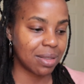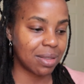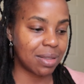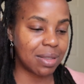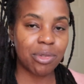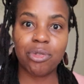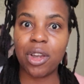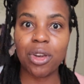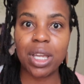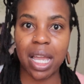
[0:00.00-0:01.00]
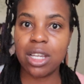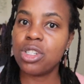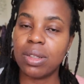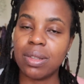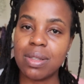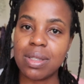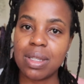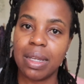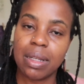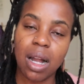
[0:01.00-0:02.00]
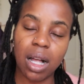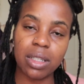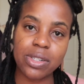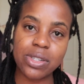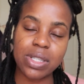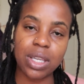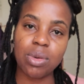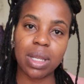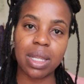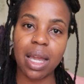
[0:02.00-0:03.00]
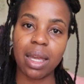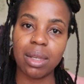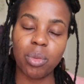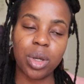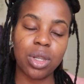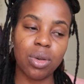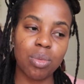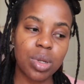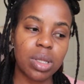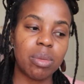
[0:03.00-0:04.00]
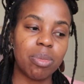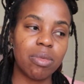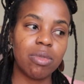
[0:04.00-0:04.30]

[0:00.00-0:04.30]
the variations in colors that you can get when you're really